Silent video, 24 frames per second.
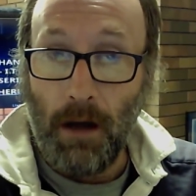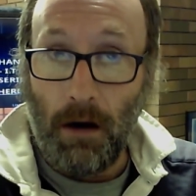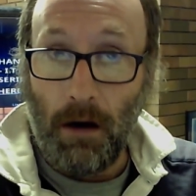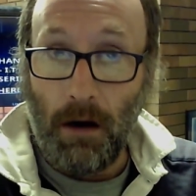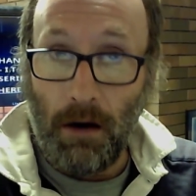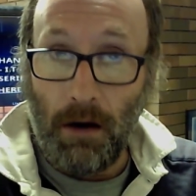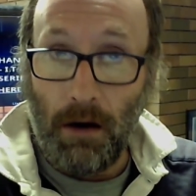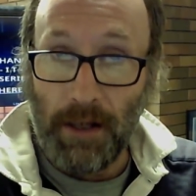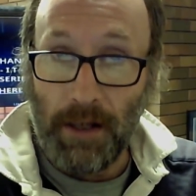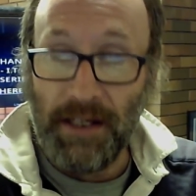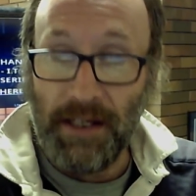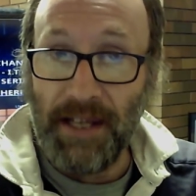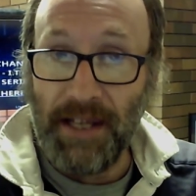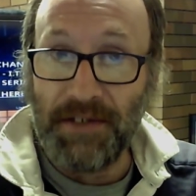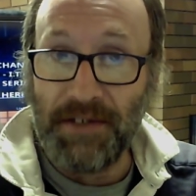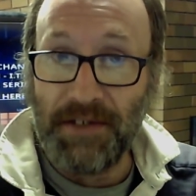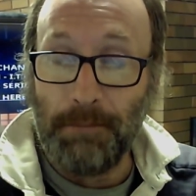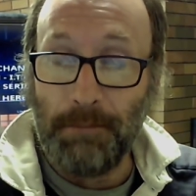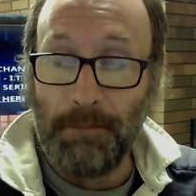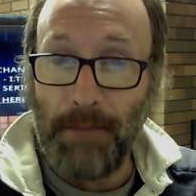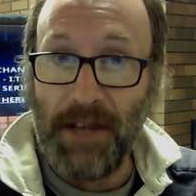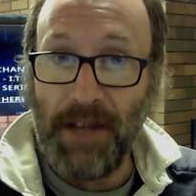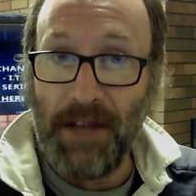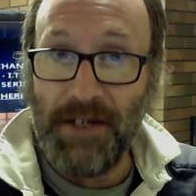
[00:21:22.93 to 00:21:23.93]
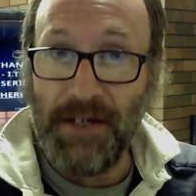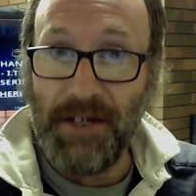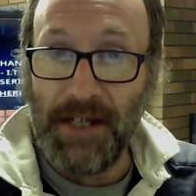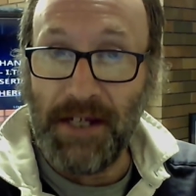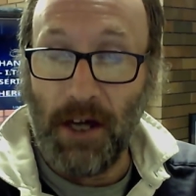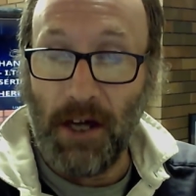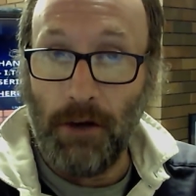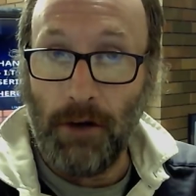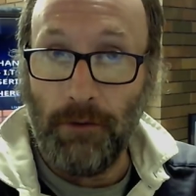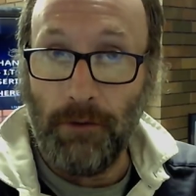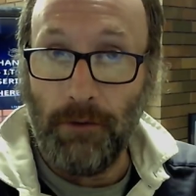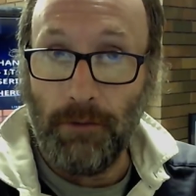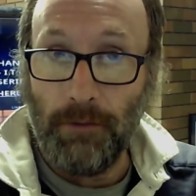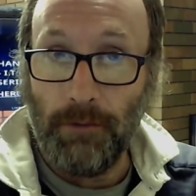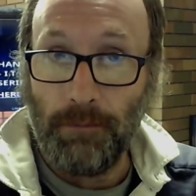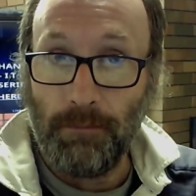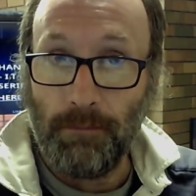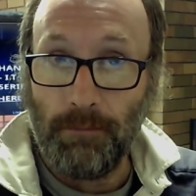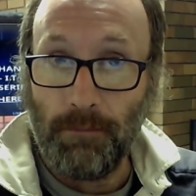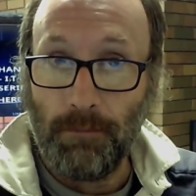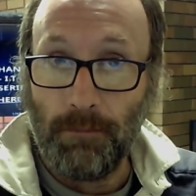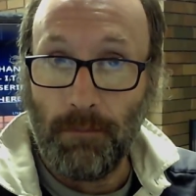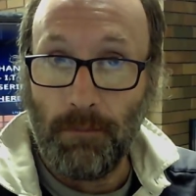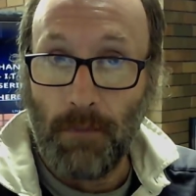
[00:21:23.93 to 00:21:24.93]
I can get to Bendigo
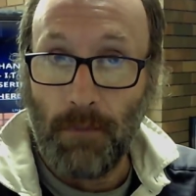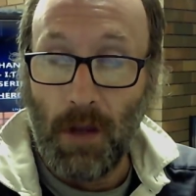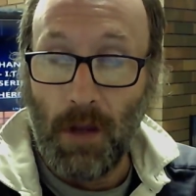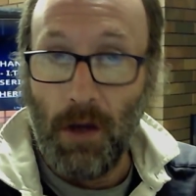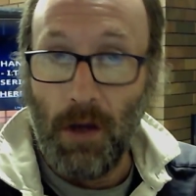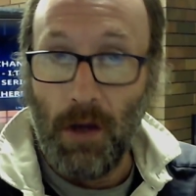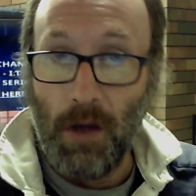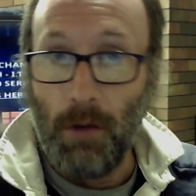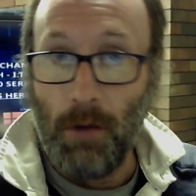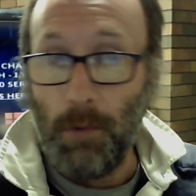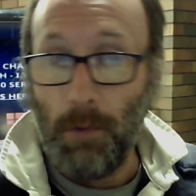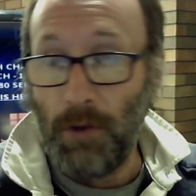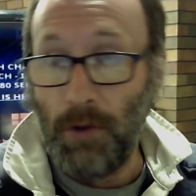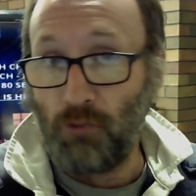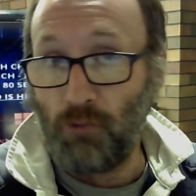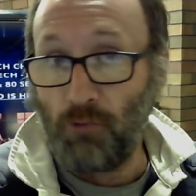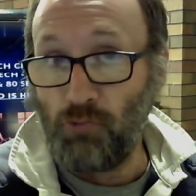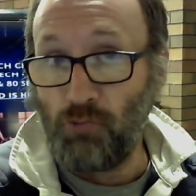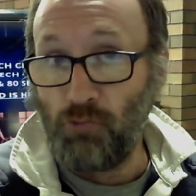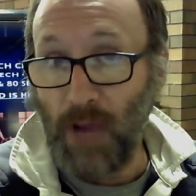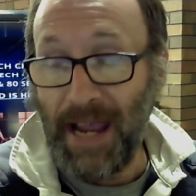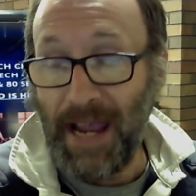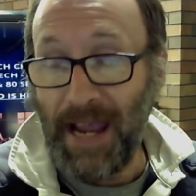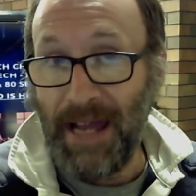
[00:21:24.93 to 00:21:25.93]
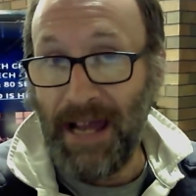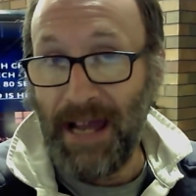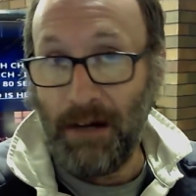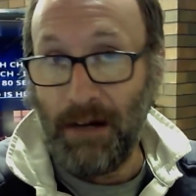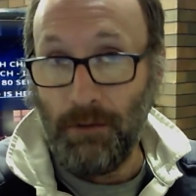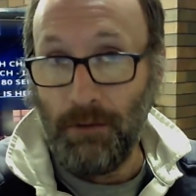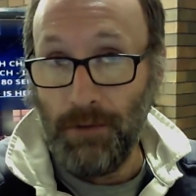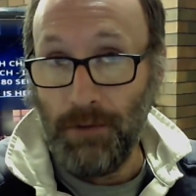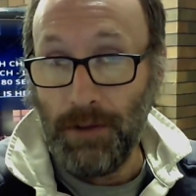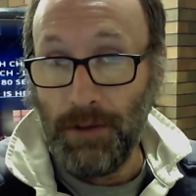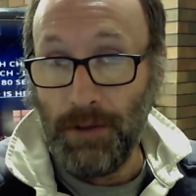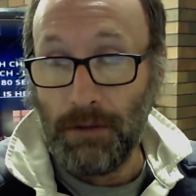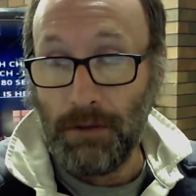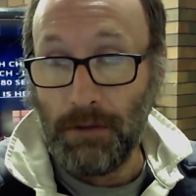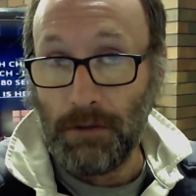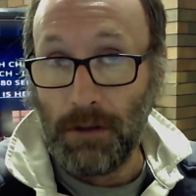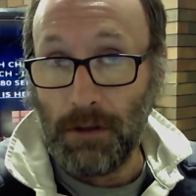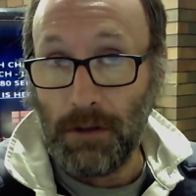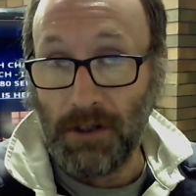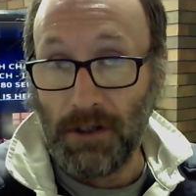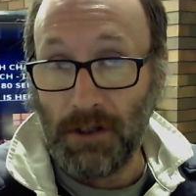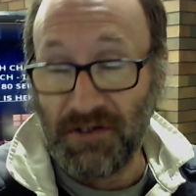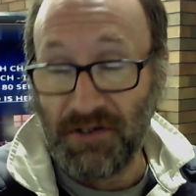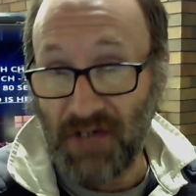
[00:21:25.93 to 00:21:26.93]
with around,
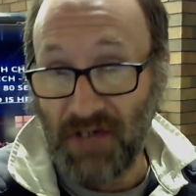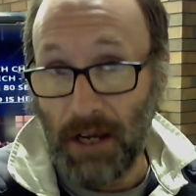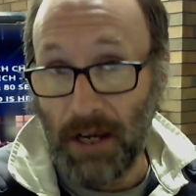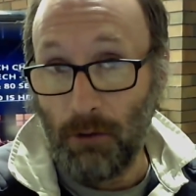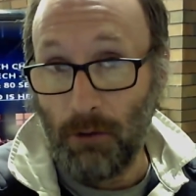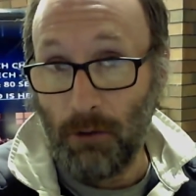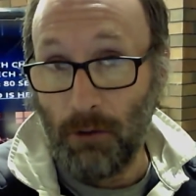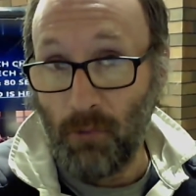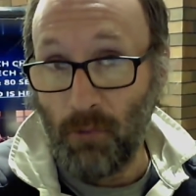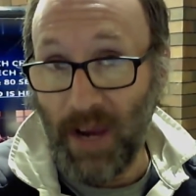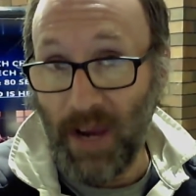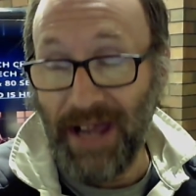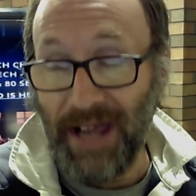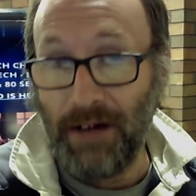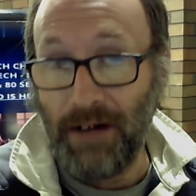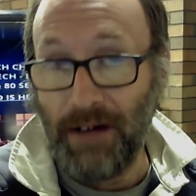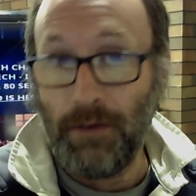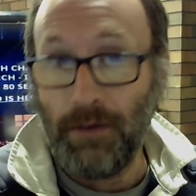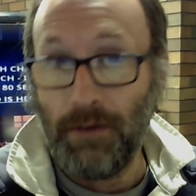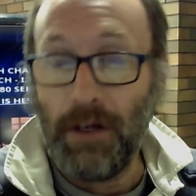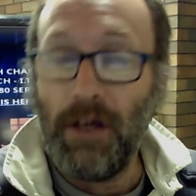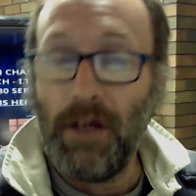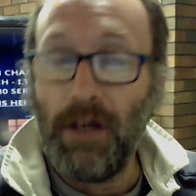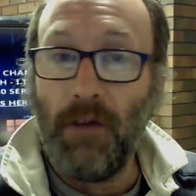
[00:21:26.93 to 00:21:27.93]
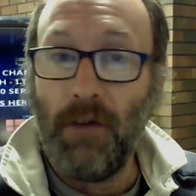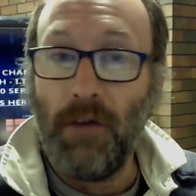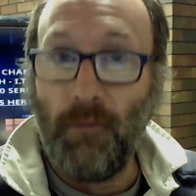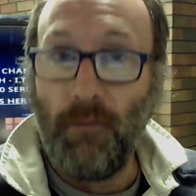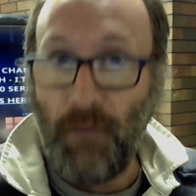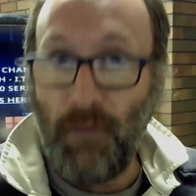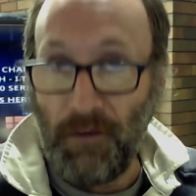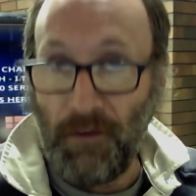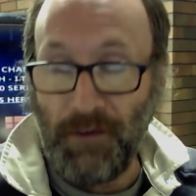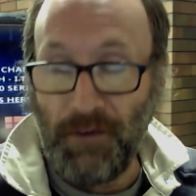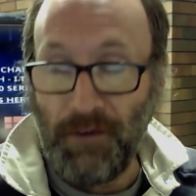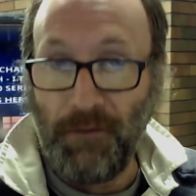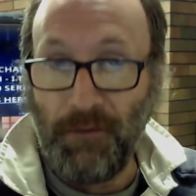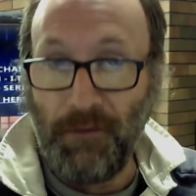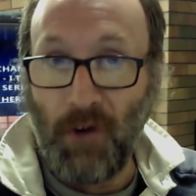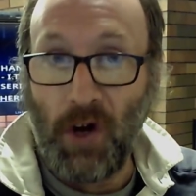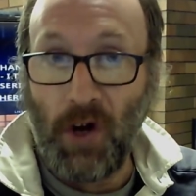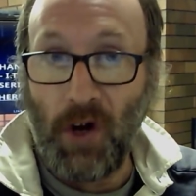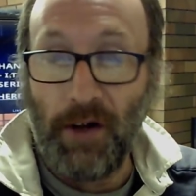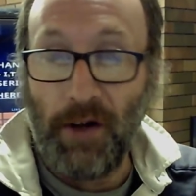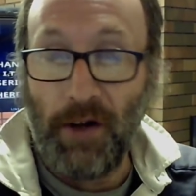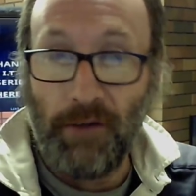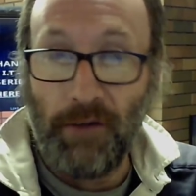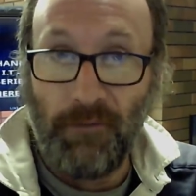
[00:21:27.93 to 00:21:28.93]
I say around,
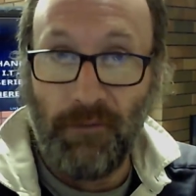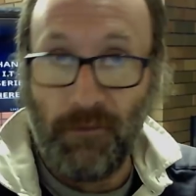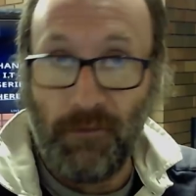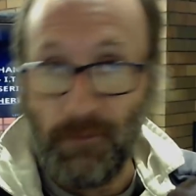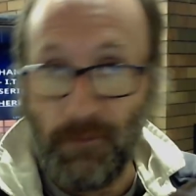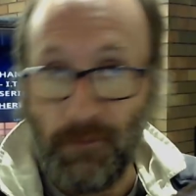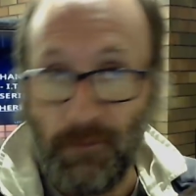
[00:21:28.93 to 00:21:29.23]
55